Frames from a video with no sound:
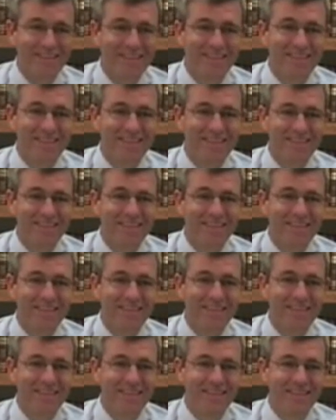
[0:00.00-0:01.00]

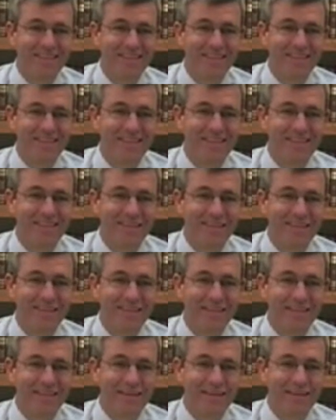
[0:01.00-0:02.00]

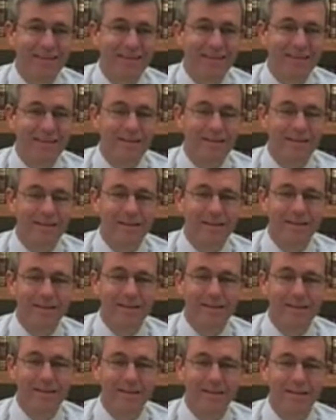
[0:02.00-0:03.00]

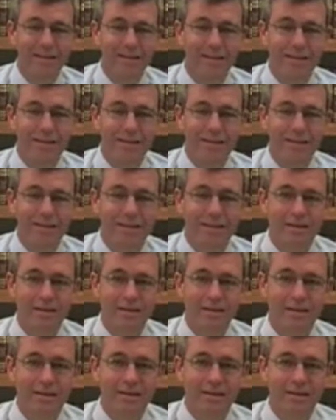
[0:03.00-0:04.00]

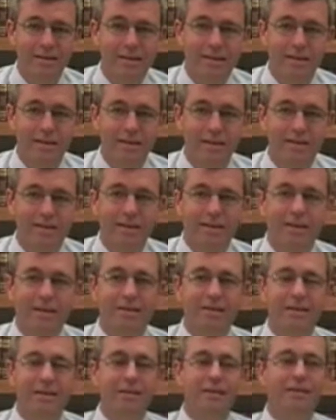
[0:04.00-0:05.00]

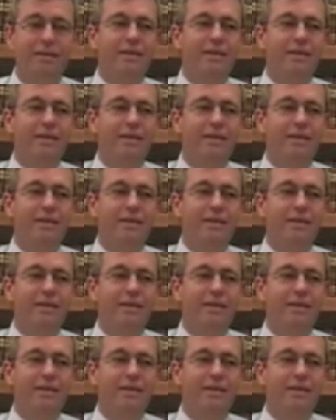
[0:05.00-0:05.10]
(silence)